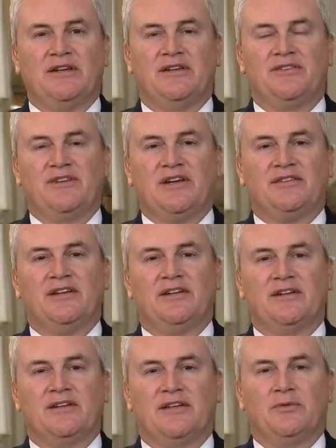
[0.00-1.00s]
and digest
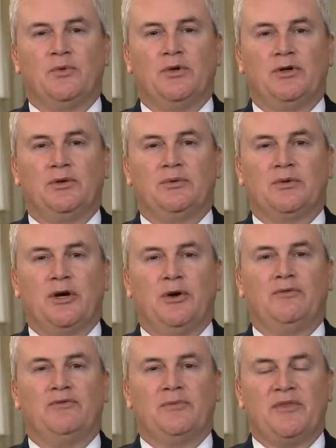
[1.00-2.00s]
it, then we'll
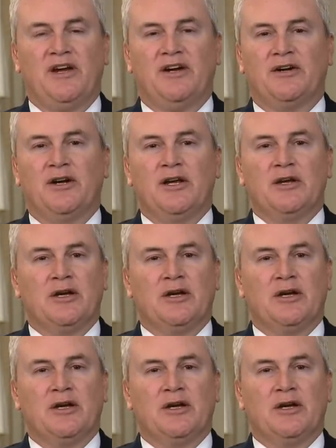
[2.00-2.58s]
go from there.